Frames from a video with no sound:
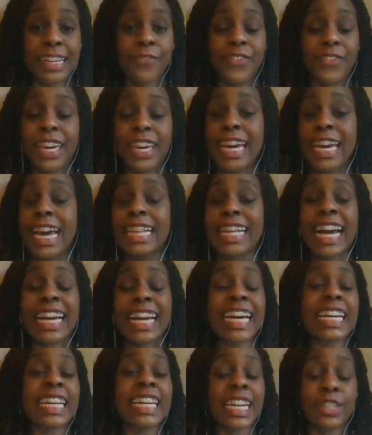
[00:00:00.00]
fee and I
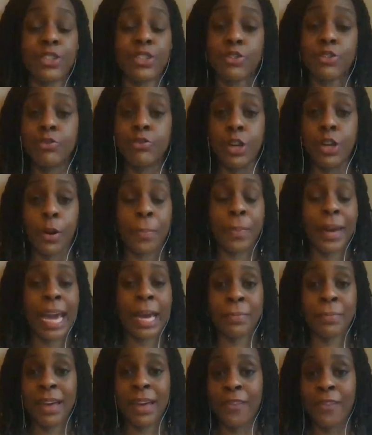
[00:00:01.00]
can get you your
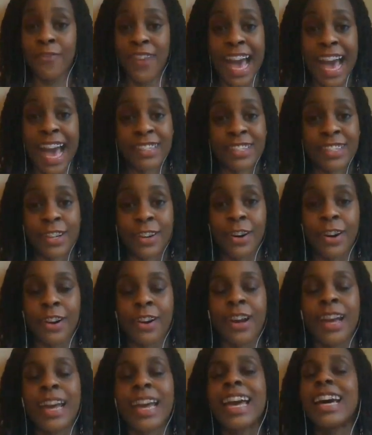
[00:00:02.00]
payment
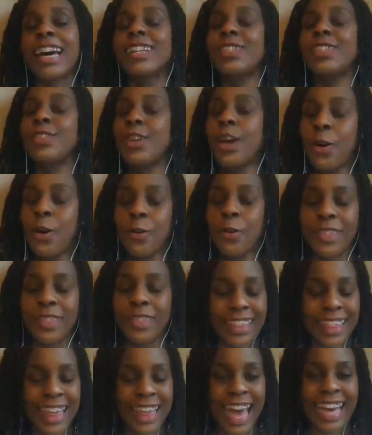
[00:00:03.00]
faster, know
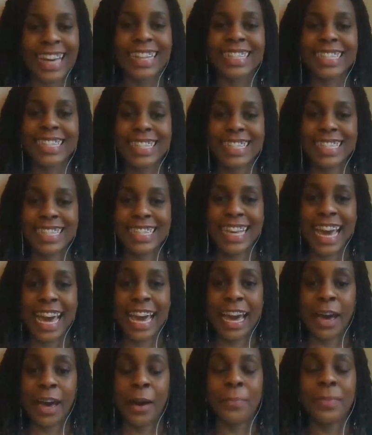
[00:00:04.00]
that that is a
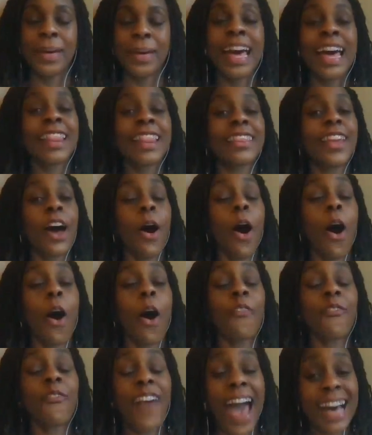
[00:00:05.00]
scam. The
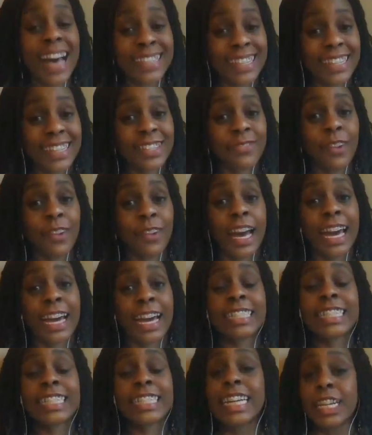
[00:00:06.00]
fastest
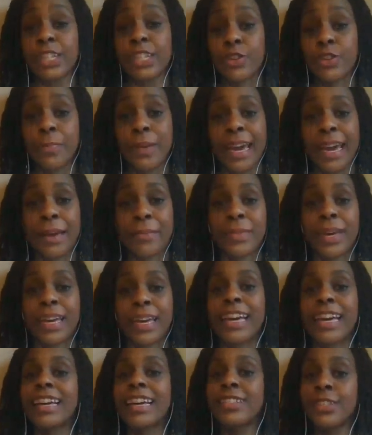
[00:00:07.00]
way to get your
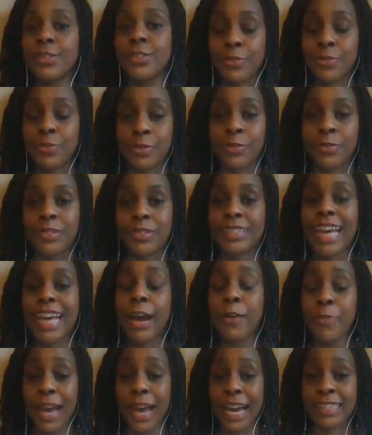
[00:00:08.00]
payment is through
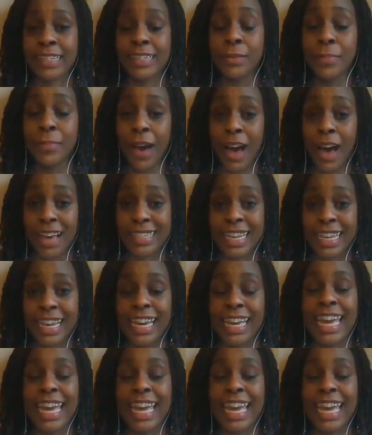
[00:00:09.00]
direct deposit.